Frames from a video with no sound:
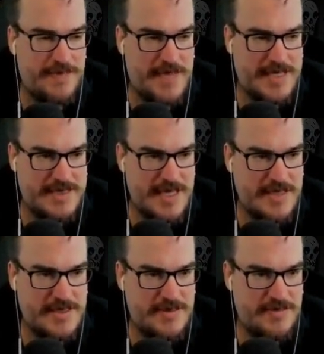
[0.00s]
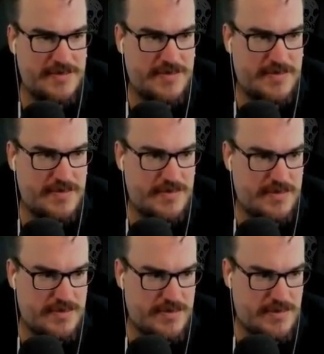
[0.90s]
that's nice.
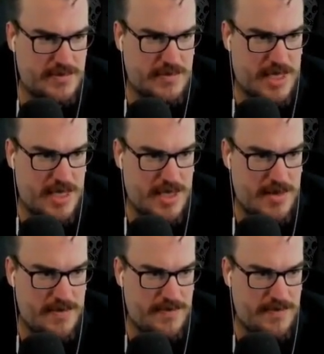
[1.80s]
Okay.